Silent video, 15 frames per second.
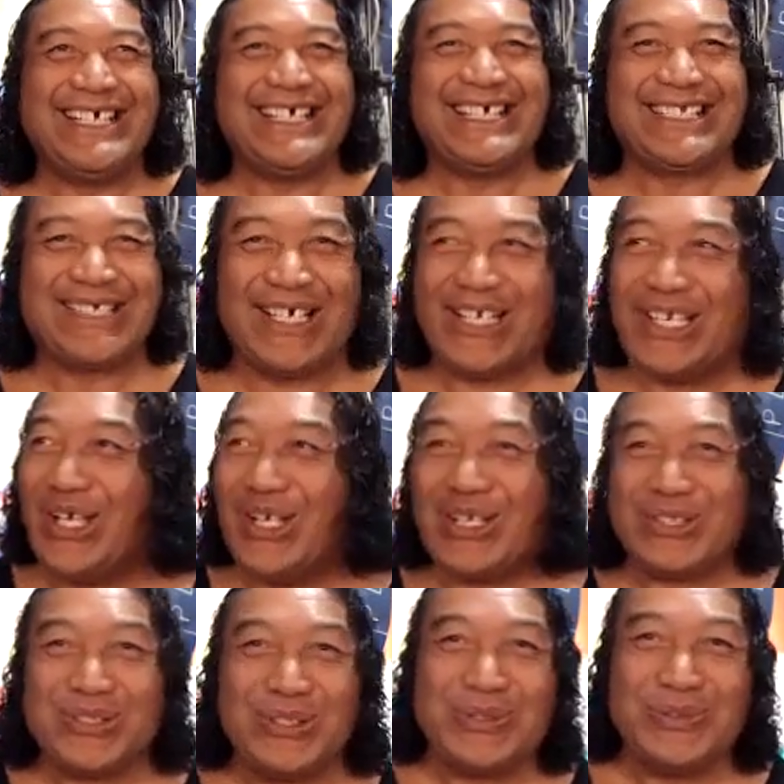It's like
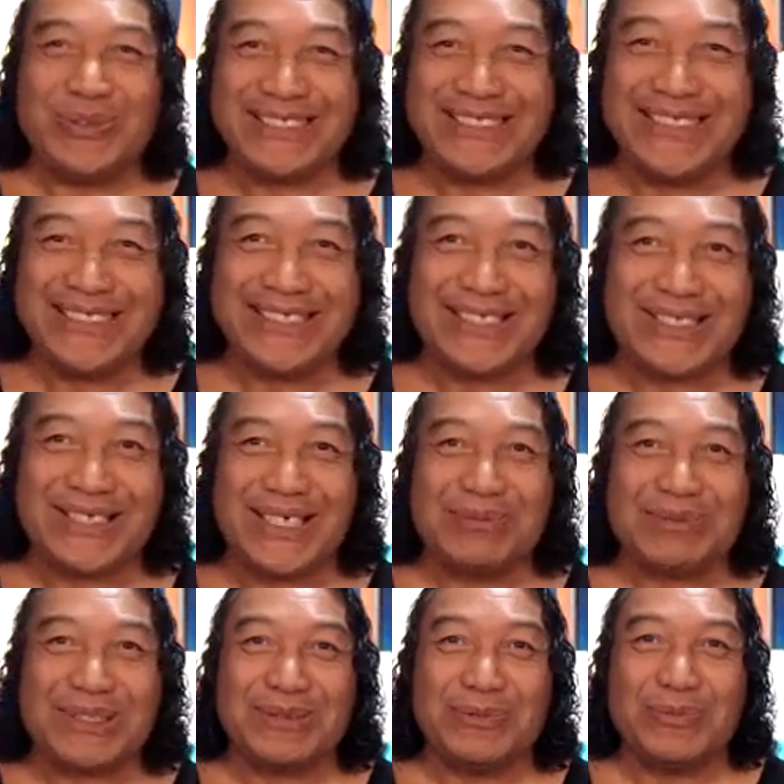it's always dinner time
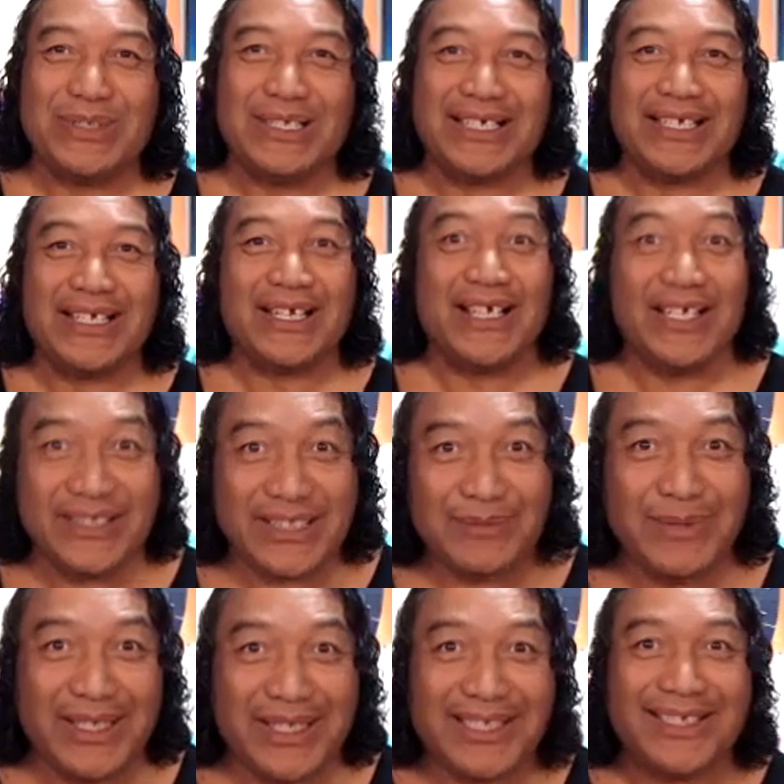somewhere. Come
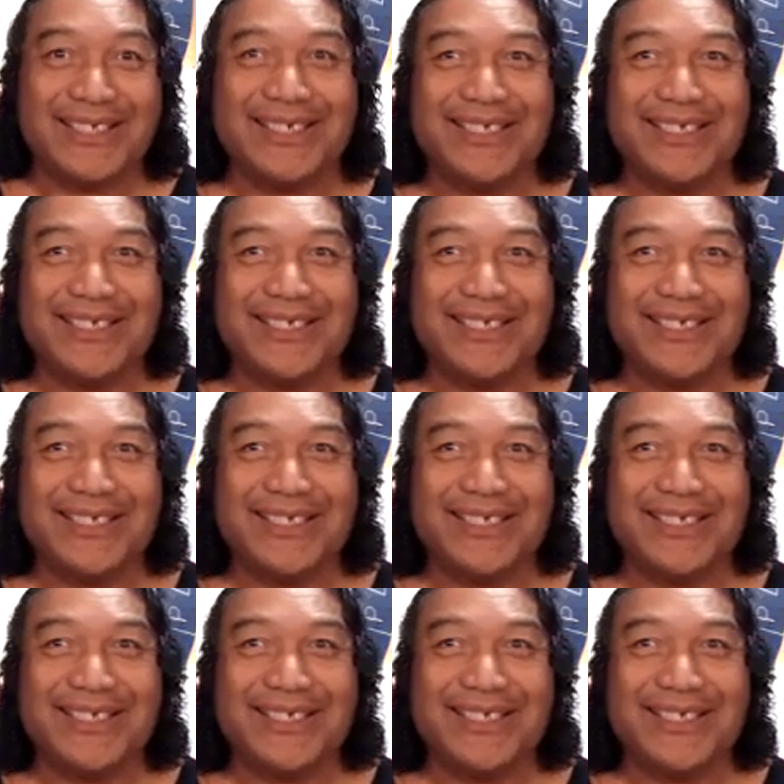on.